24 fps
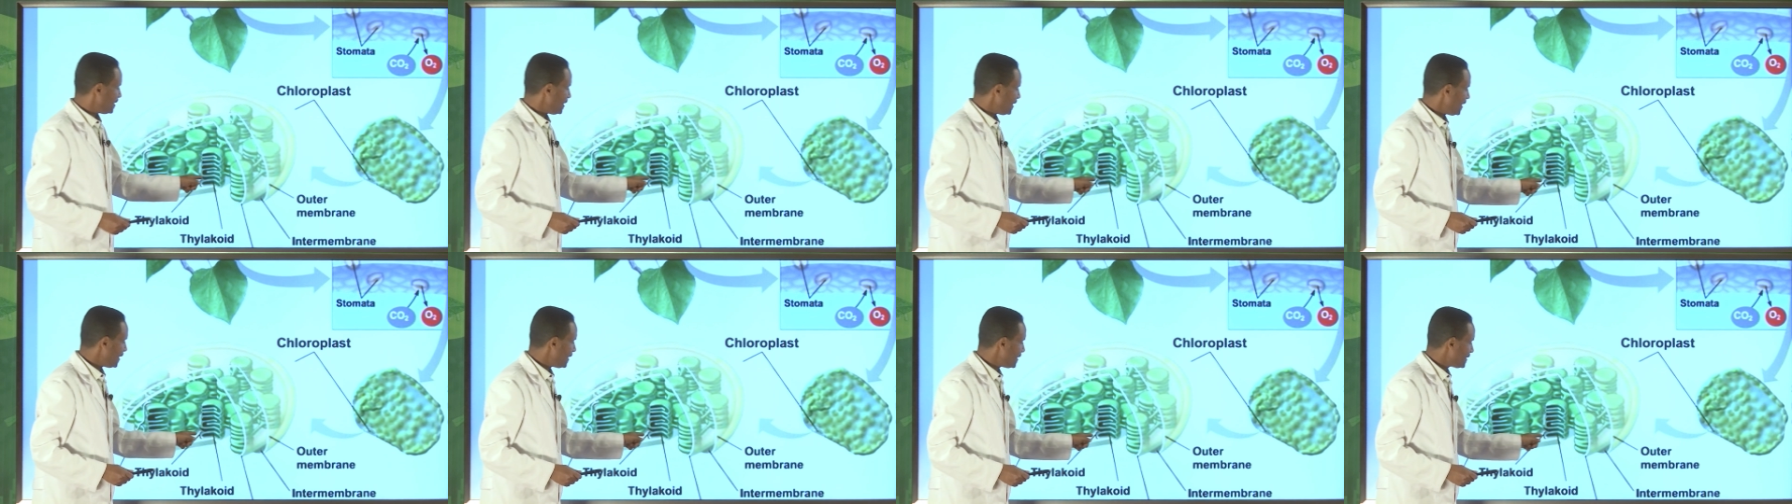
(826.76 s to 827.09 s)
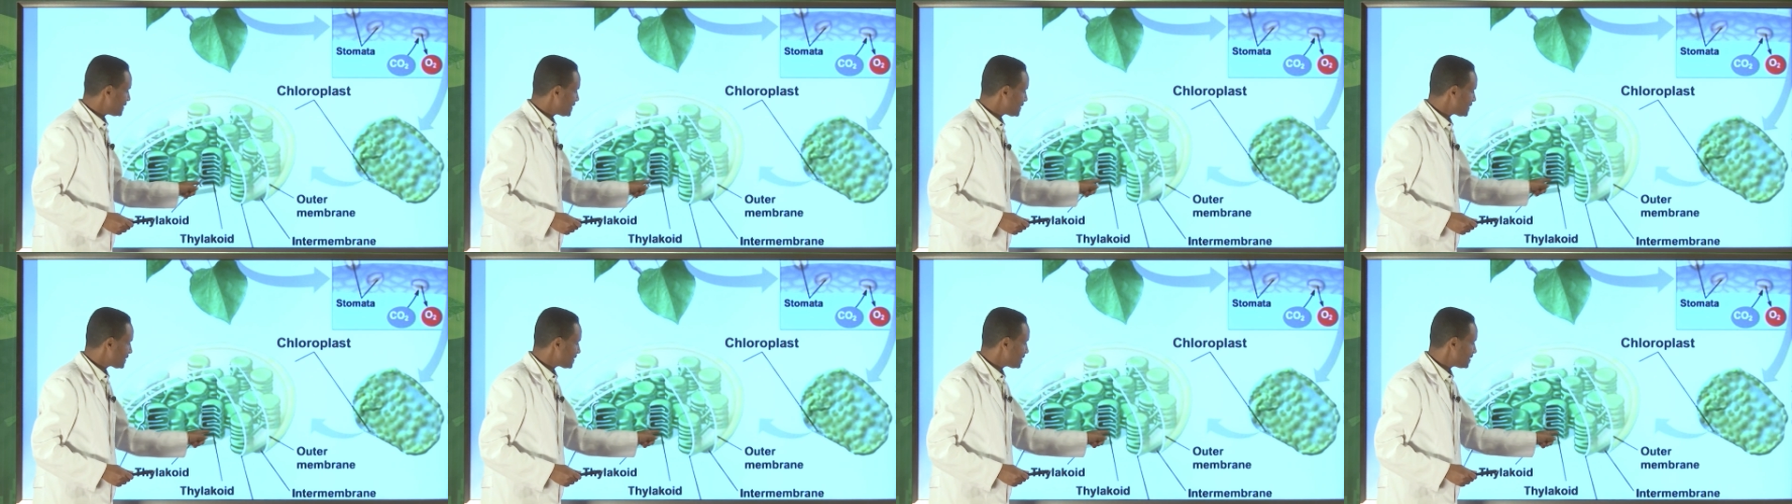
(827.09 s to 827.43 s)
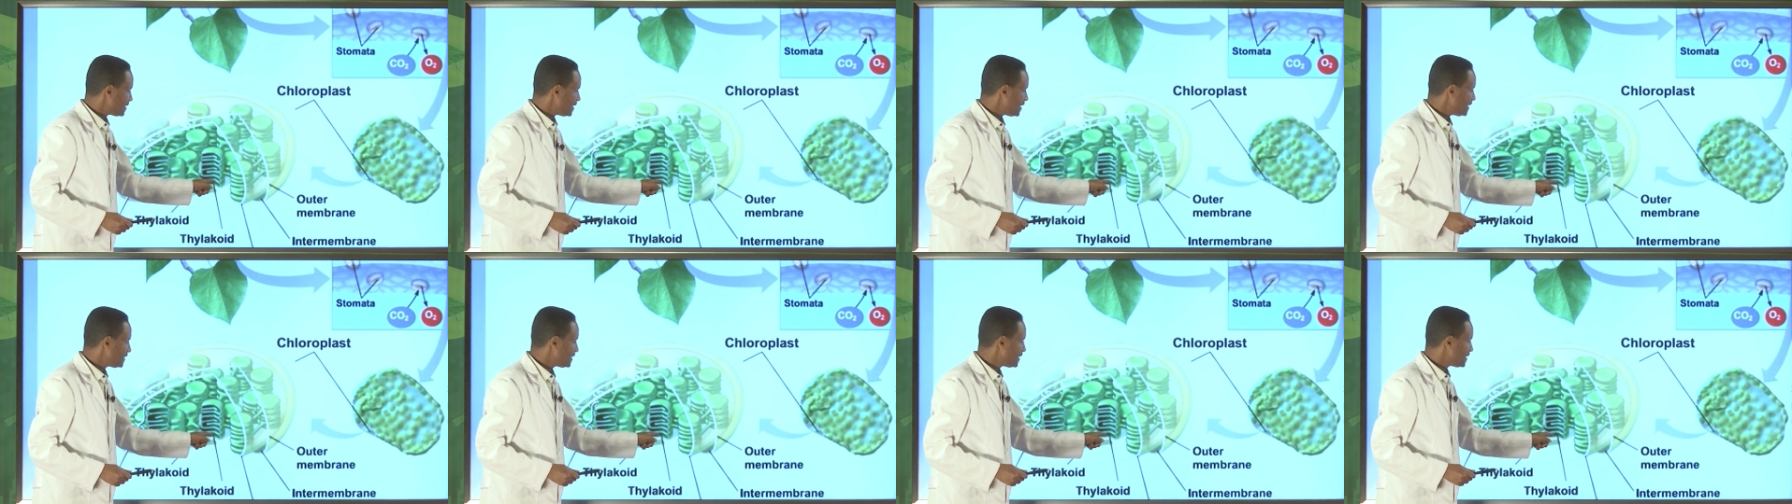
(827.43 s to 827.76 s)
is,
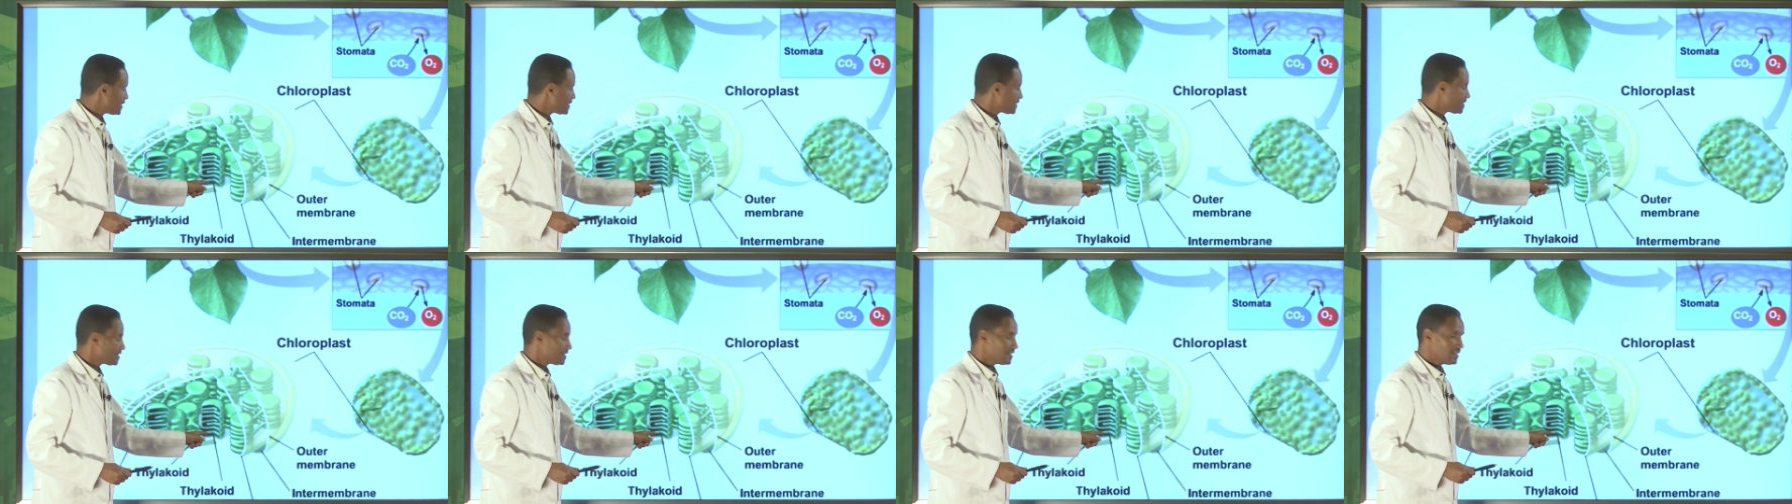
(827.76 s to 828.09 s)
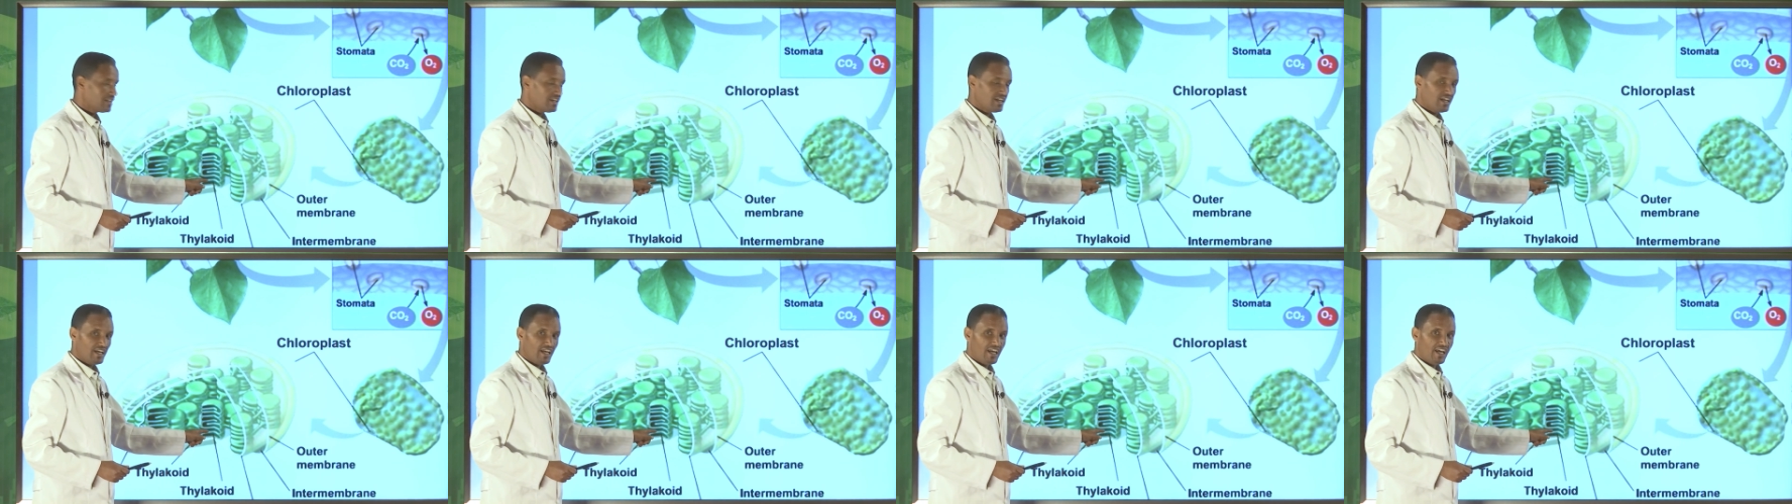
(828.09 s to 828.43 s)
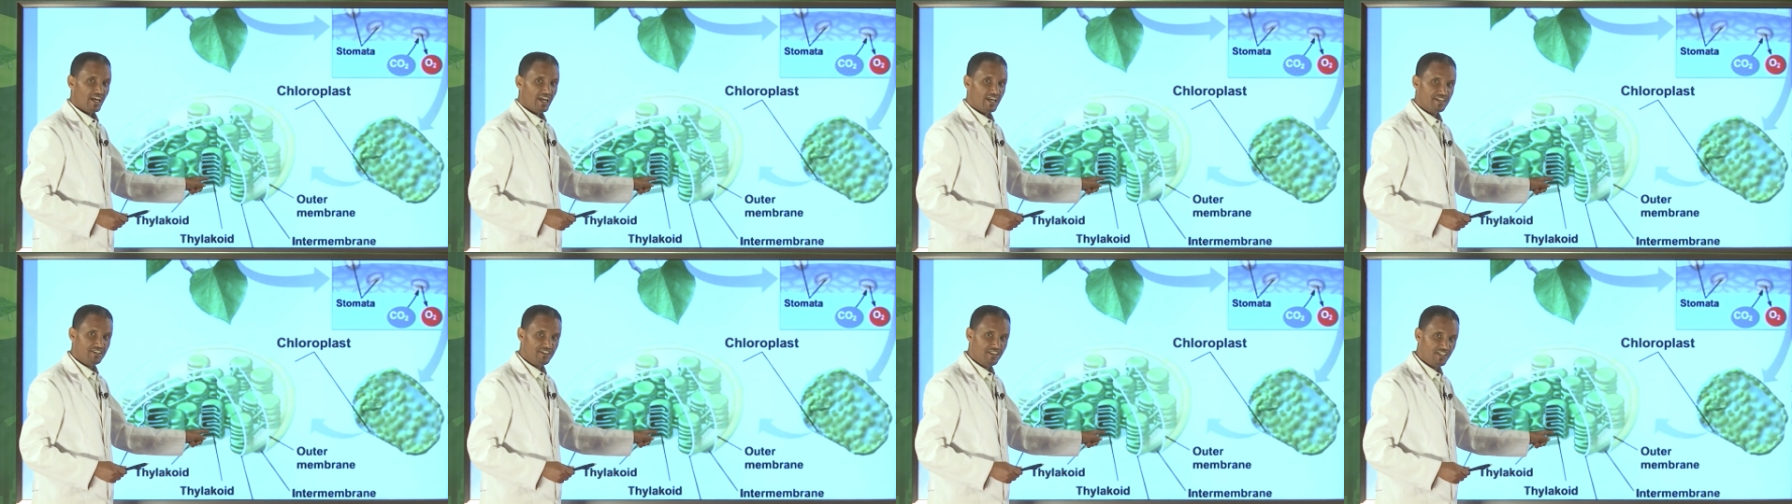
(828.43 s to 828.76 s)
it is
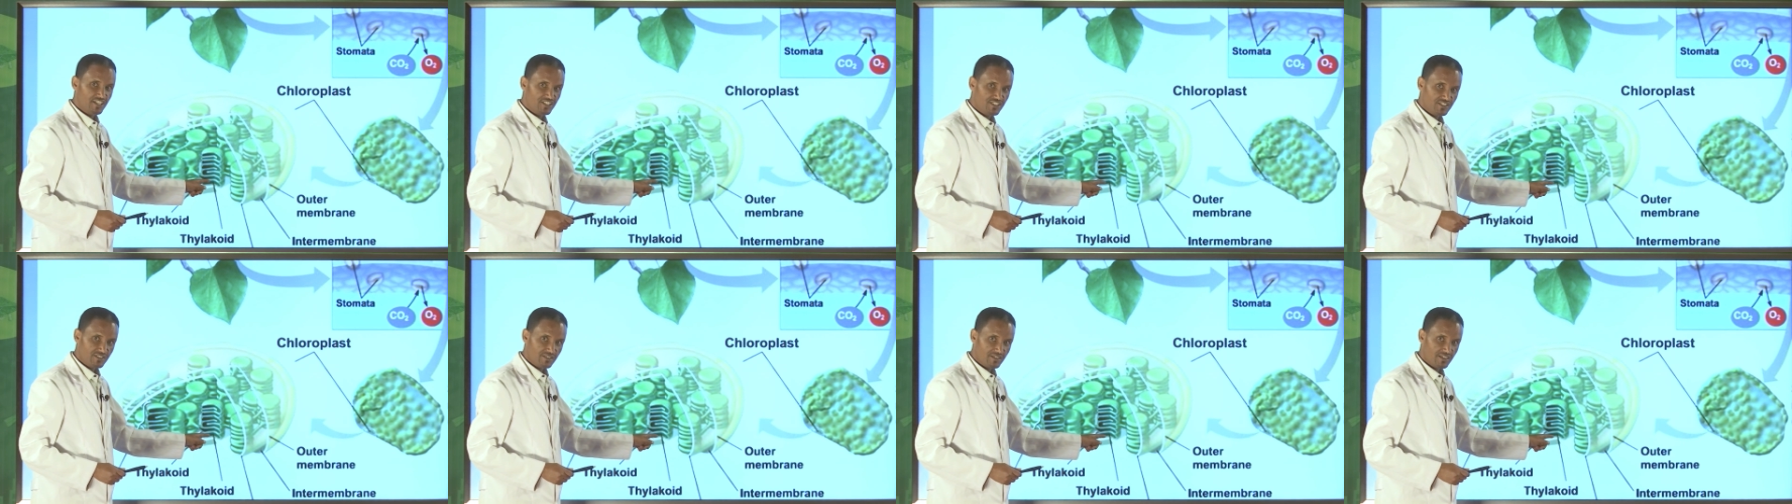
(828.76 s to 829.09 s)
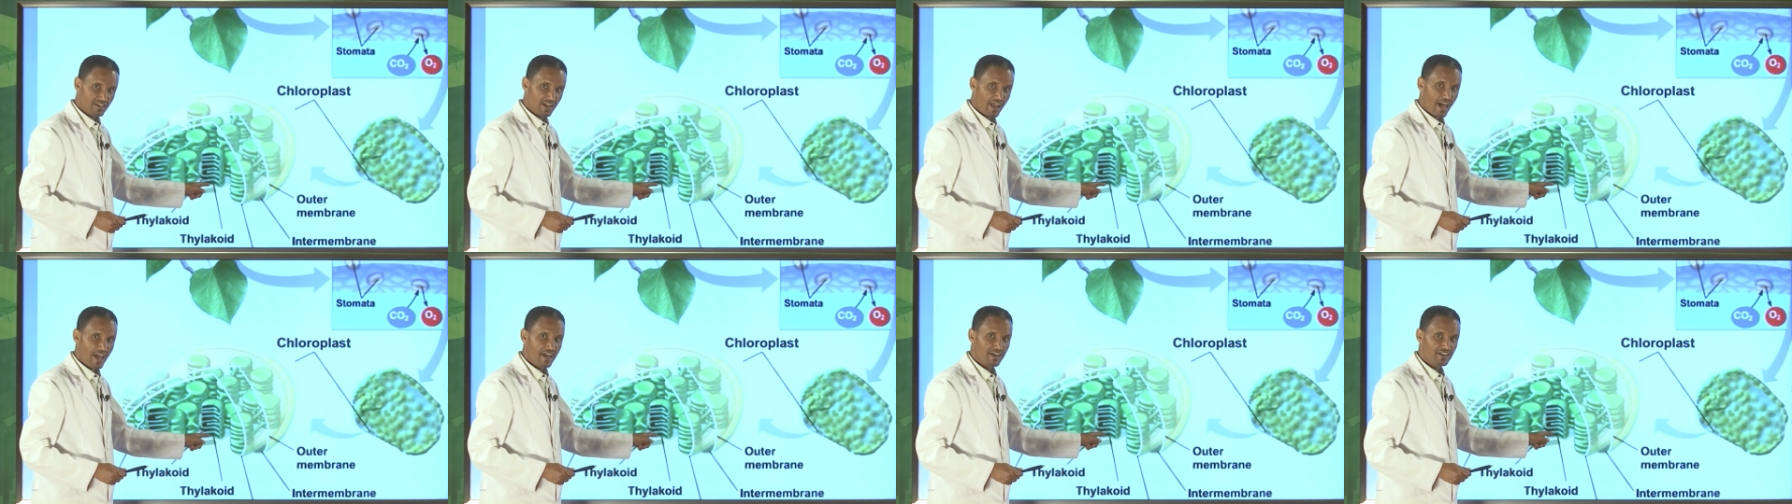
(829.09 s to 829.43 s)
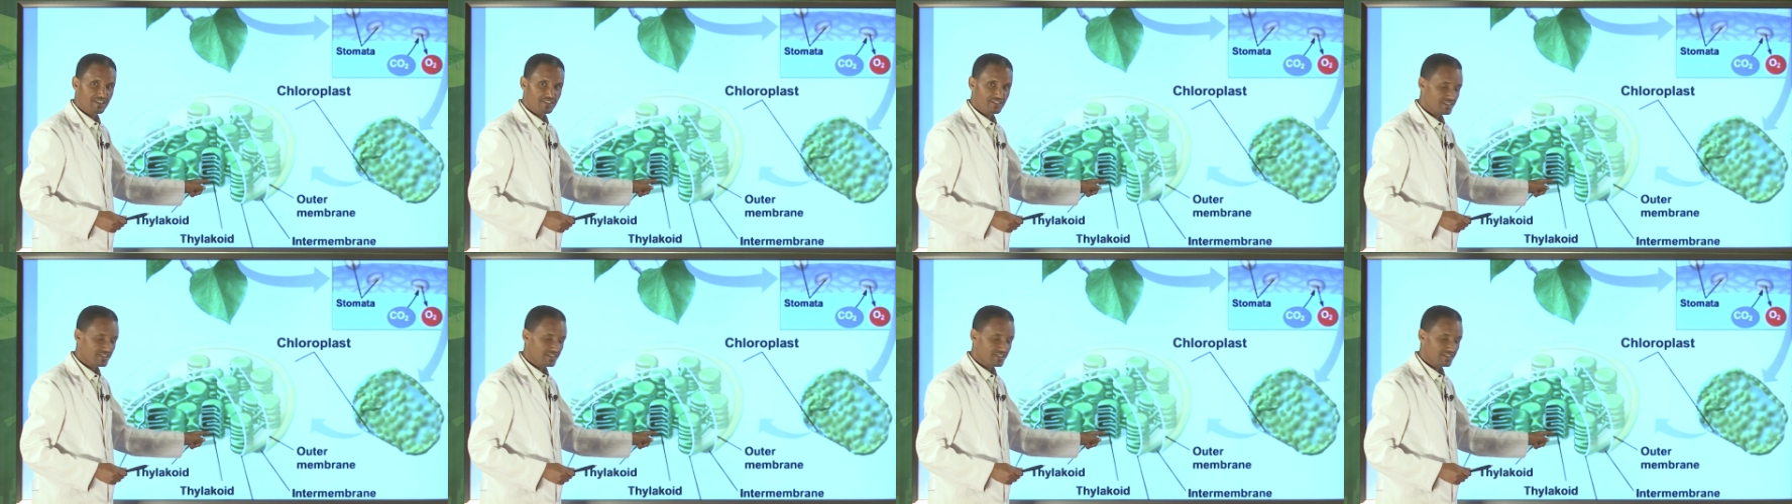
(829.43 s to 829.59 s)
a disc-like